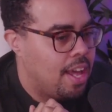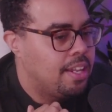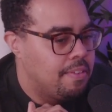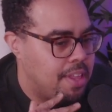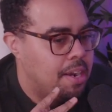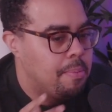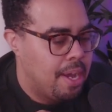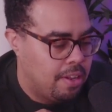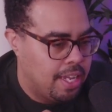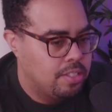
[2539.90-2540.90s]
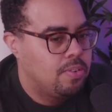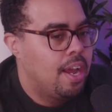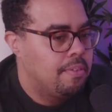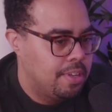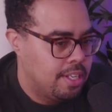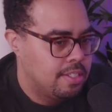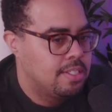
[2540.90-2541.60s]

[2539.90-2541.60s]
So I love that about like traveling